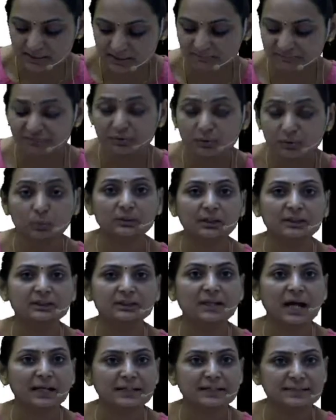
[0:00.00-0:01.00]
We know that the
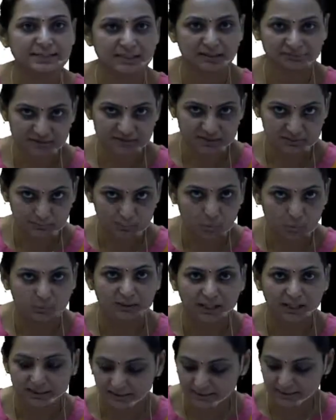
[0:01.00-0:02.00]
ICF is more
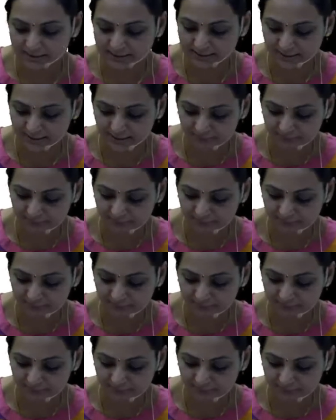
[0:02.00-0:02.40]
than ECF.